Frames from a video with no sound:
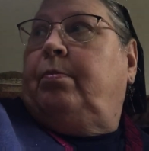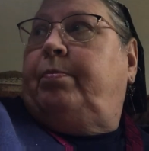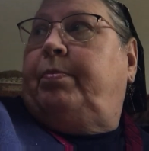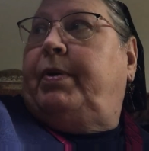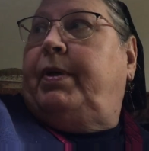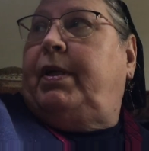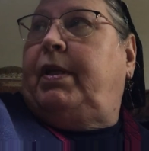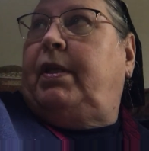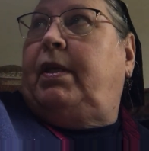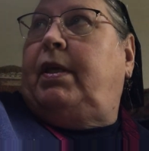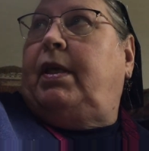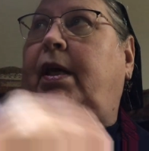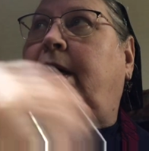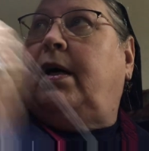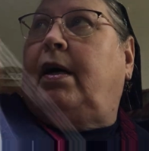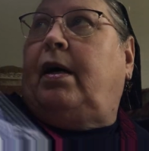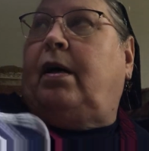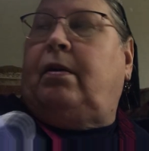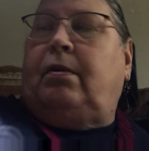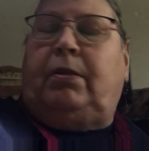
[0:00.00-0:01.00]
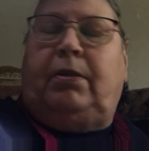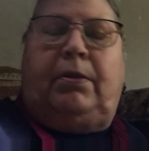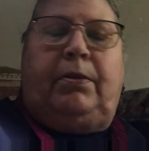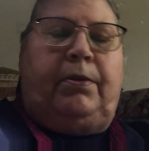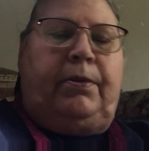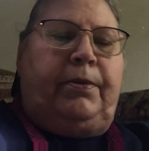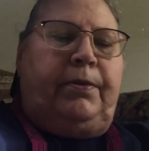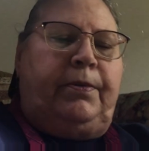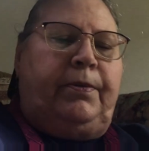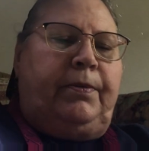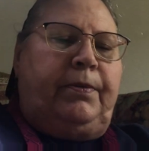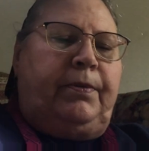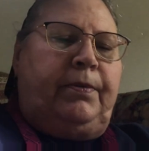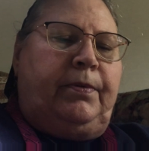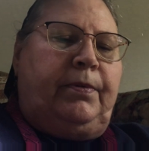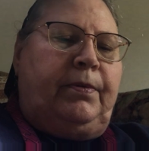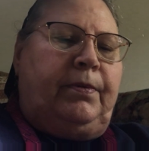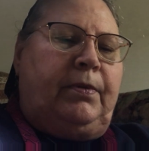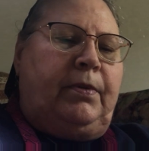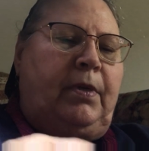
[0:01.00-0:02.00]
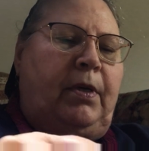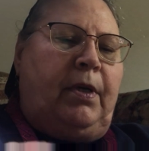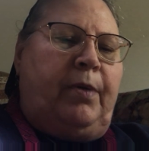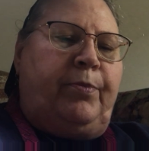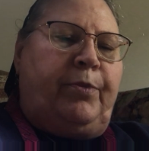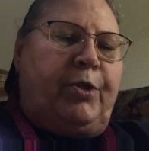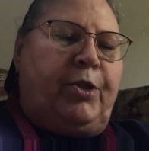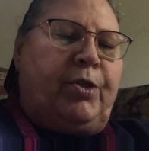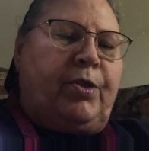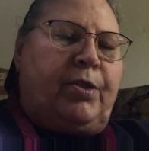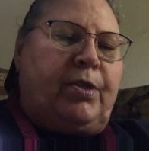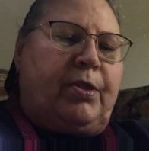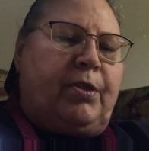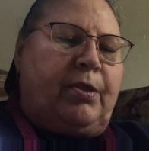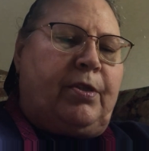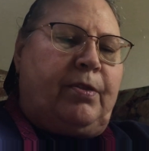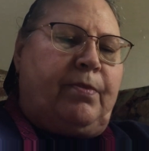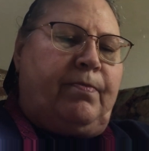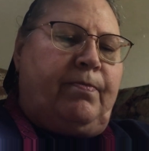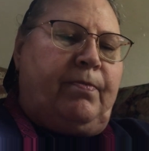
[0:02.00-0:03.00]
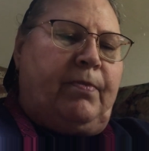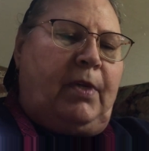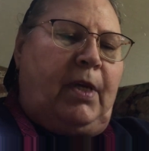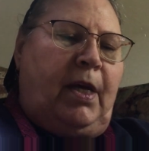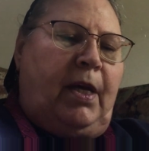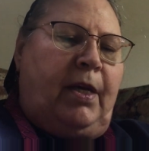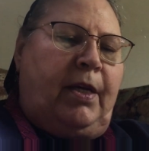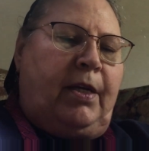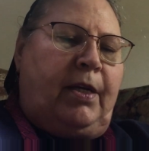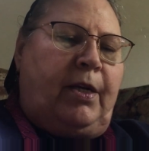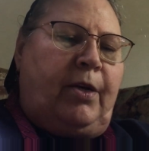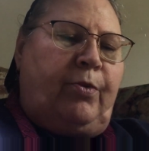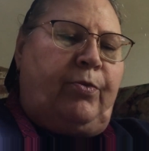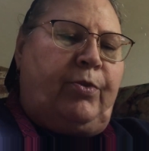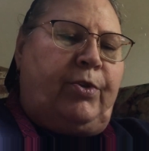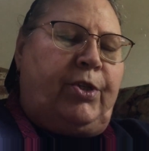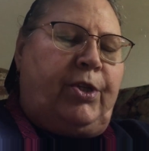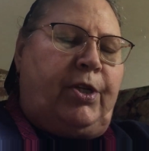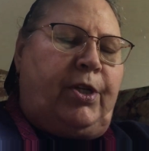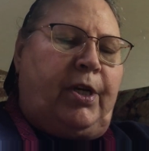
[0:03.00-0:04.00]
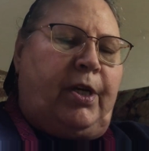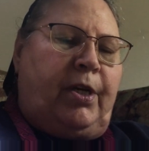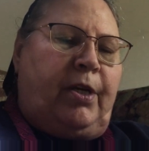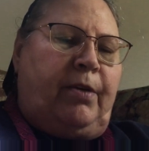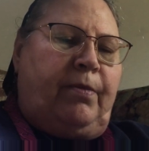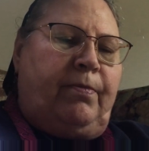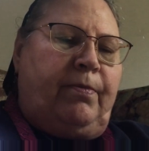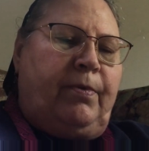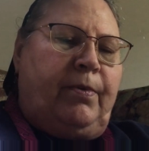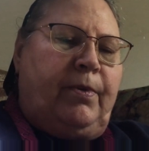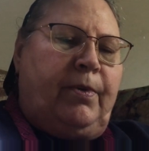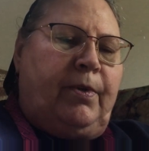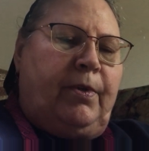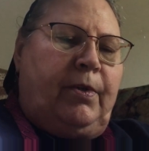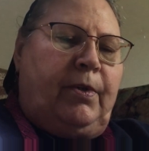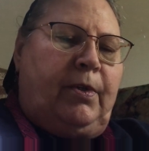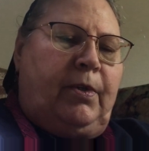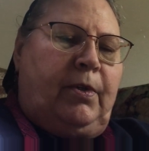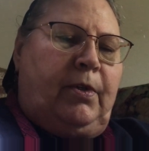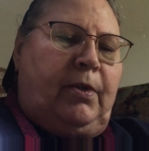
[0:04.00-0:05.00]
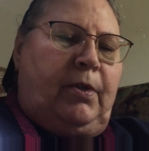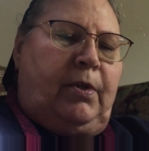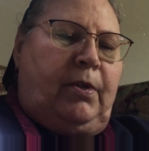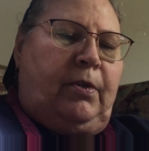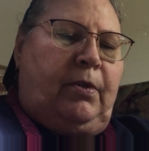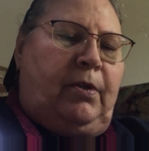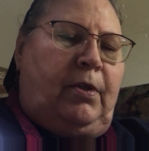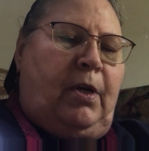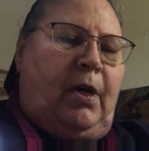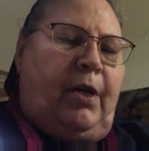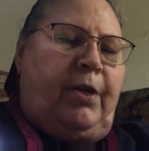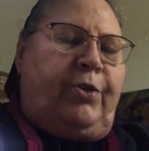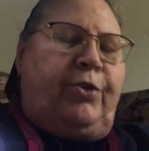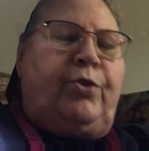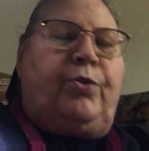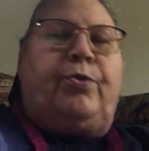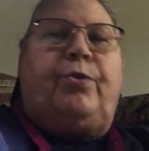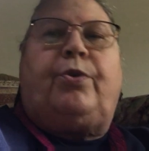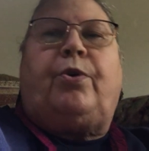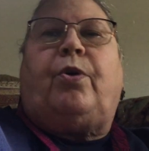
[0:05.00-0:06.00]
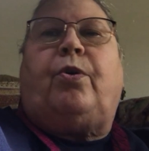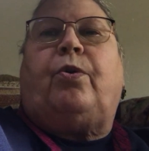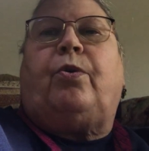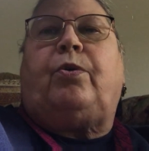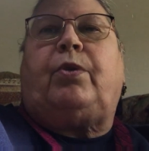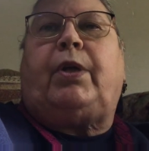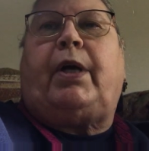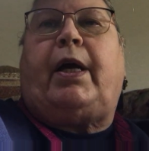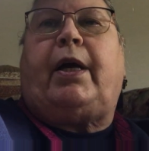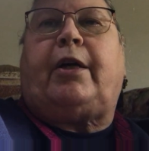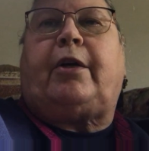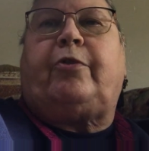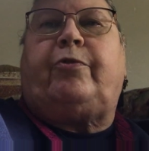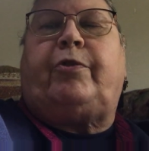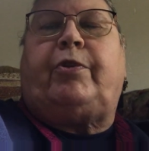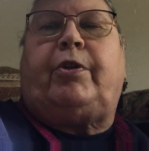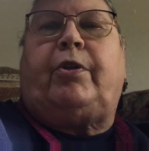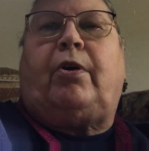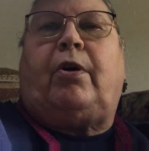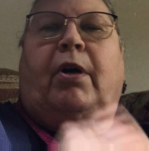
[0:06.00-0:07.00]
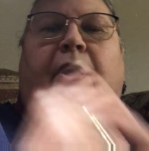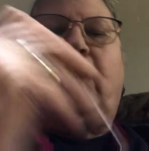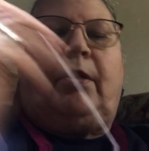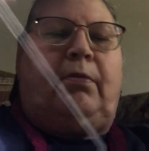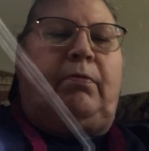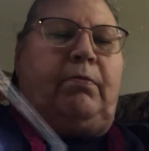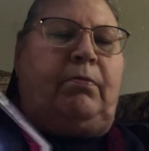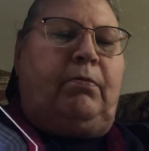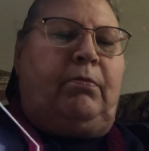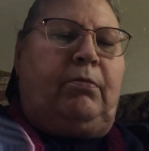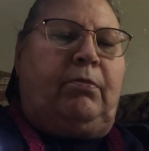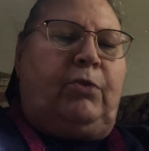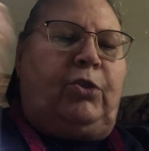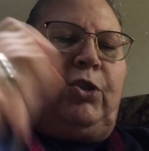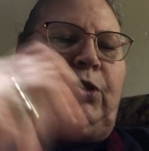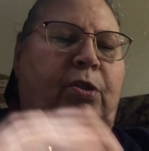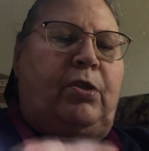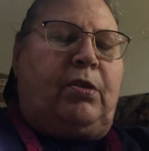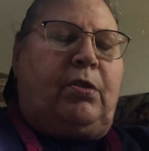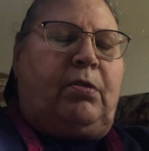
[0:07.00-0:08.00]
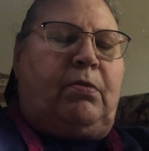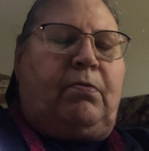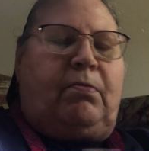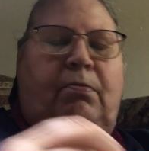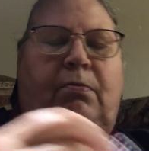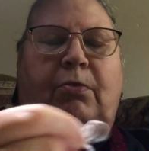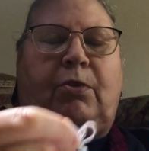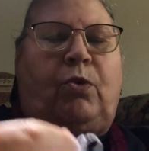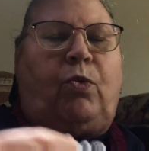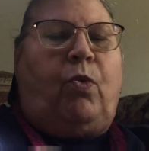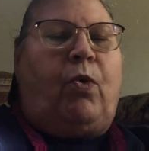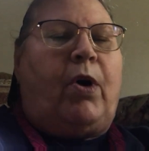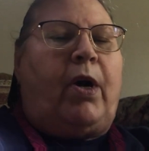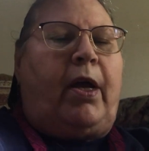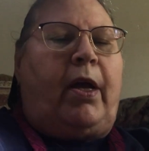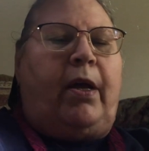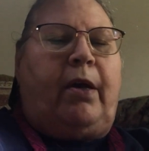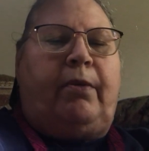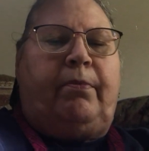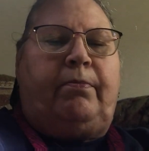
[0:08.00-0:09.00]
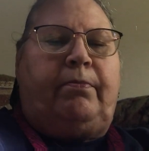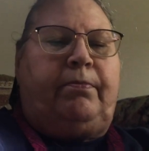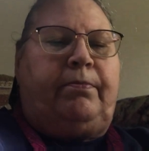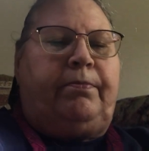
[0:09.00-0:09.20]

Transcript: but yeah, I'm just hanging out today. Not doing a whole heck of a lot. Just quiet.